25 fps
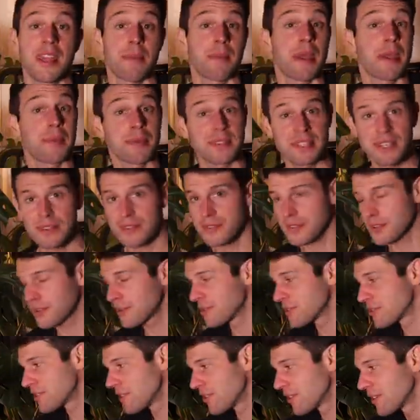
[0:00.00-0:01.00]
that may be
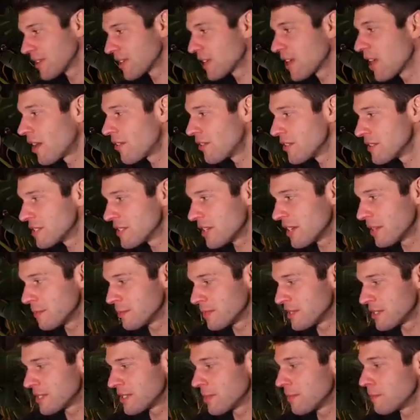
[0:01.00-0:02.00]
difficult during current
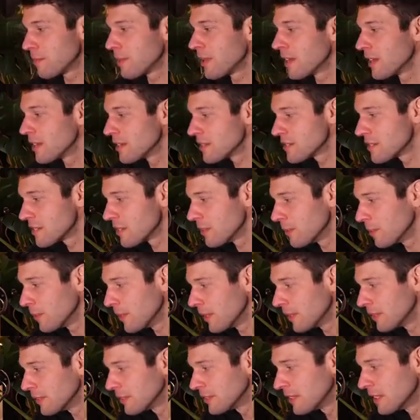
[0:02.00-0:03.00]
times in some parts of the
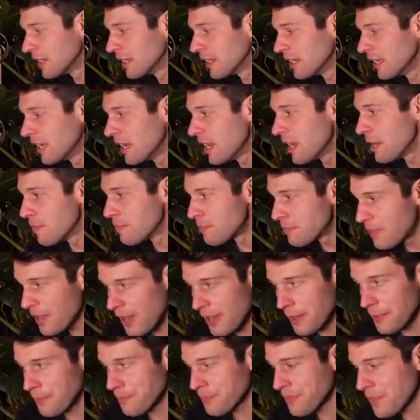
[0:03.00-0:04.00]
world,
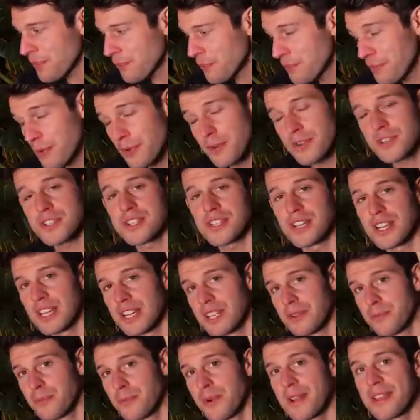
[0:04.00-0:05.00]
but
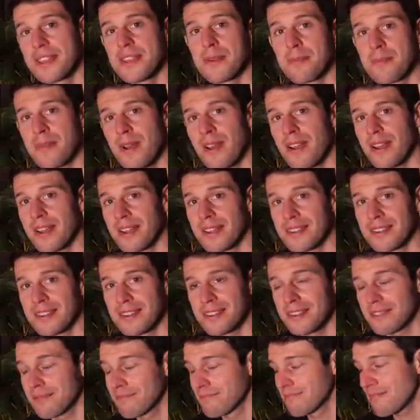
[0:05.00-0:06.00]
fortunately with a
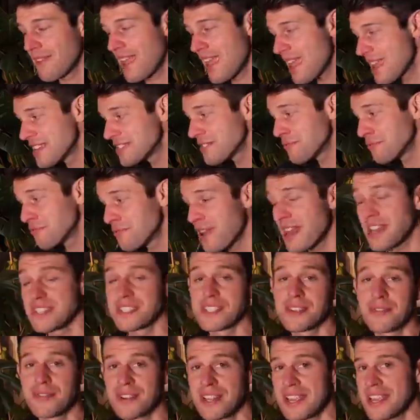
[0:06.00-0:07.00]
bike, it is a
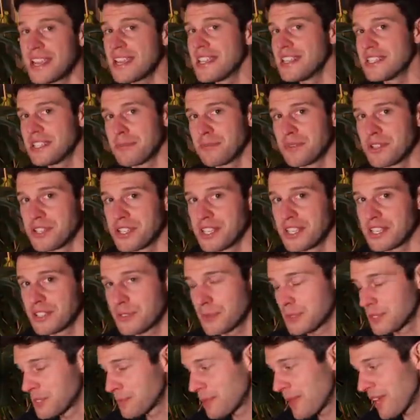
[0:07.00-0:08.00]
relatively easy machine
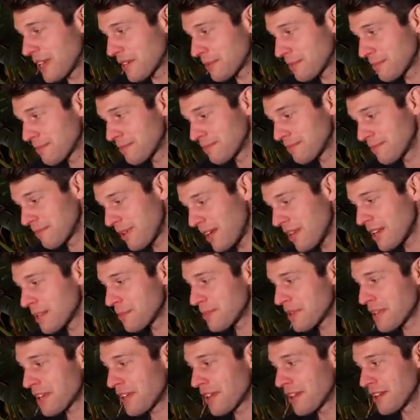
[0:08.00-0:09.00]
to inspect partly
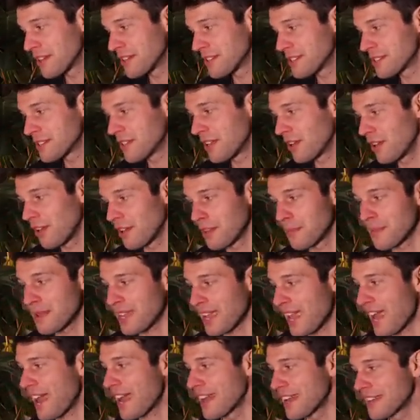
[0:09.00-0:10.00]
because a lot of the
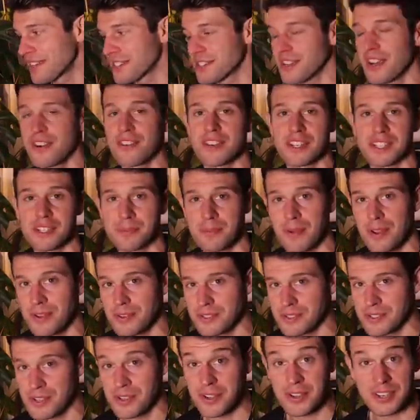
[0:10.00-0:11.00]
mechanics are
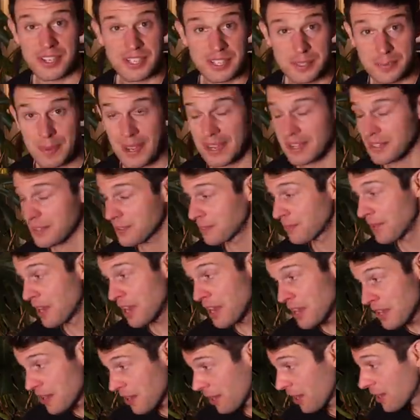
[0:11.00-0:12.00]
exposed so you can inspect them
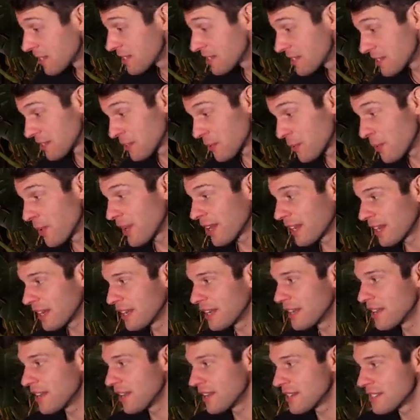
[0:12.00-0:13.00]
nice and quickly
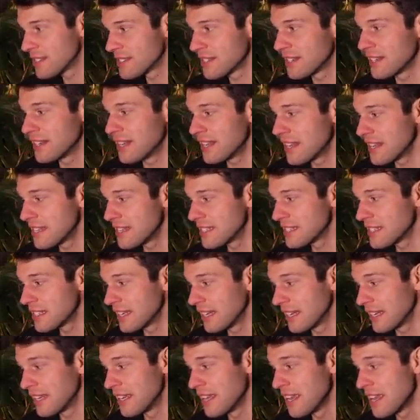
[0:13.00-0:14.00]
and nice and
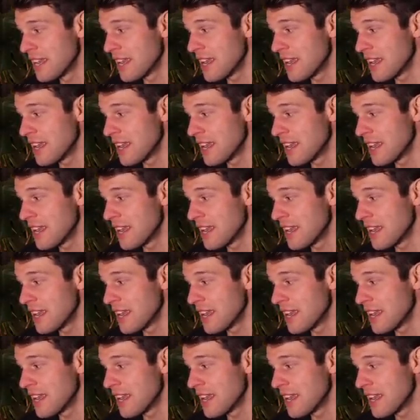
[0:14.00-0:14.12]
easily.